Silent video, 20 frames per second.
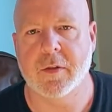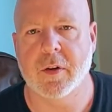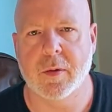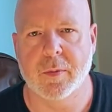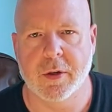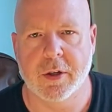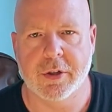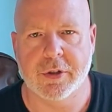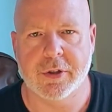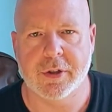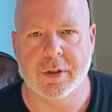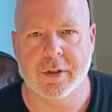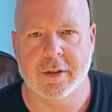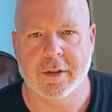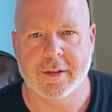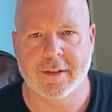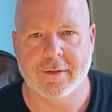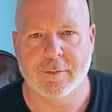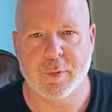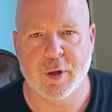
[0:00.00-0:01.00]
very much.
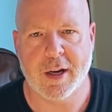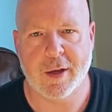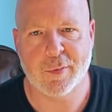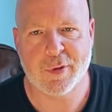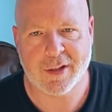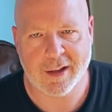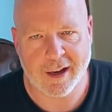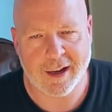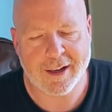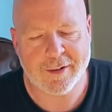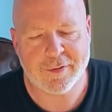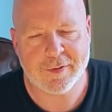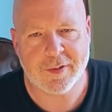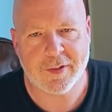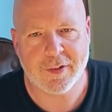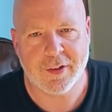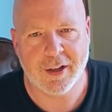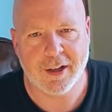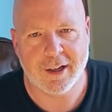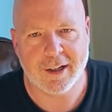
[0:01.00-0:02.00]
My name's Dave,
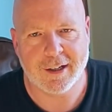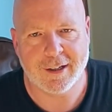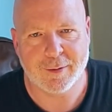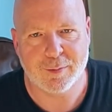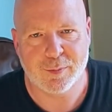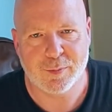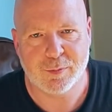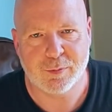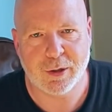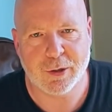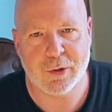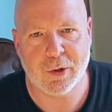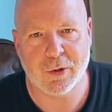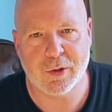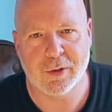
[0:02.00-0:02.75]
recording